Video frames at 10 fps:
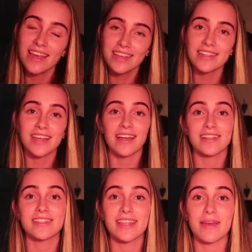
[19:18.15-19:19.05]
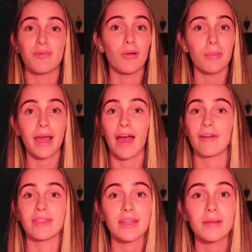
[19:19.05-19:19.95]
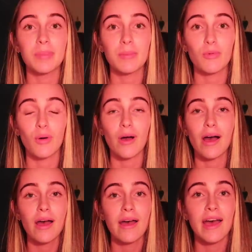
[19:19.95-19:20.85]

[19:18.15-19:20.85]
Yes, I understand they probably are a little bit more